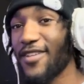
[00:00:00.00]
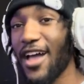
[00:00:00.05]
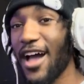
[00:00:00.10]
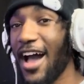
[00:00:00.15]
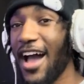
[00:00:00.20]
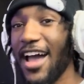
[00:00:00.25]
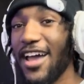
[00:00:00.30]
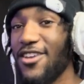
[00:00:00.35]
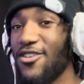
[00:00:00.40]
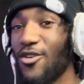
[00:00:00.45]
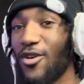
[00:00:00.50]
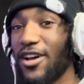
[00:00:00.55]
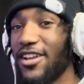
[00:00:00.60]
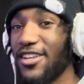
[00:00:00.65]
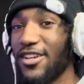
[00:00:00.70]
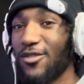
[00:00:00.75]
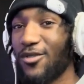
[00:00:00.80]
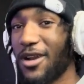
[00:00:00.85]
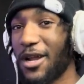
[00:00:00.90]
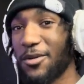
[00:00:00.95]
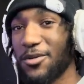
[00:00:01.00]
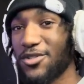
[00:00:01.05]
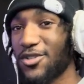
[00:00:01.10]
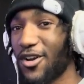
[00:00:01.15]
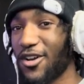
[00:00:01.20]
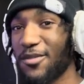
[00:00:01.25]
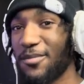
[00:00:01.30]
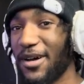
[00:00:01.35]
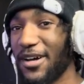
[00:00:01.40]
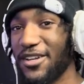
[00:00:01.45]
I had no idea what I was
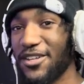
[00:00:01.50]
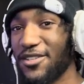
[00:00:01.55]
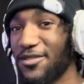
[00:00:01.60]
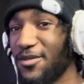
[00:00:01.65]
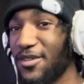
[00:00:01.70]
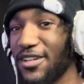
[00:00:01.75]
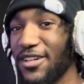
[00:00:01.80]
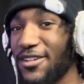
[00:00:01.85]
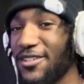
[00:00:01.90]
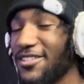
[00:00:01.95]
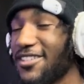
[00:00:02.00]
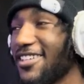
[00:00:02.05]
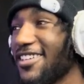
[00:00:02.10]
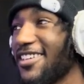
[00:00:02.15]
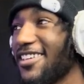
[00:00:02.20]
talking about in this Batman. video.